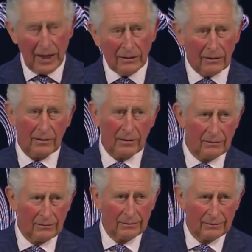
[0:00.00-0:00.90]

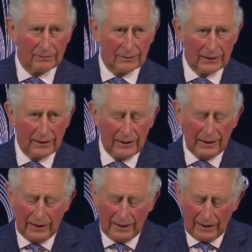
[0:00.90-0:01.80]
Tenth,
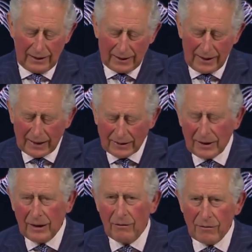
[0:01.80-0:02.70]

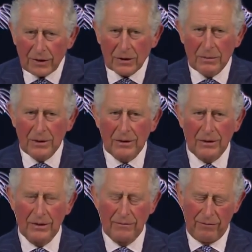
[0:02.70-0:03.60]
connecting
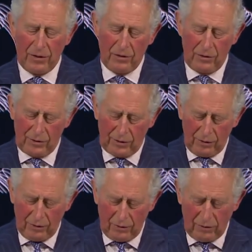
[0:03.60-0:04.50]
investments
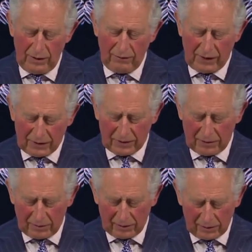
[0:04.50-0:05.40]
to
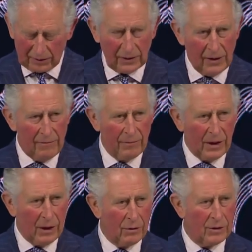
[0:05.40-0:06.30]
investables
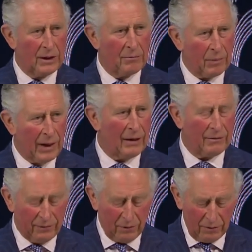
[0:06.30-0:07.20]
using
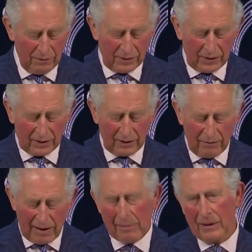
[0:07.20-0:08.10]
platforms that
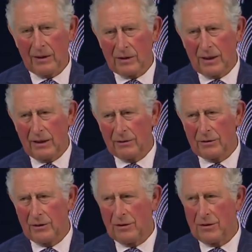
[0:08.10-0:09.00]
can rapidly
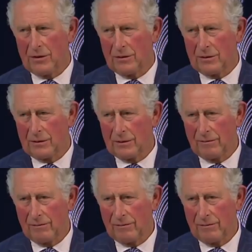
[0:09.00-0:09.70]
scale solutions.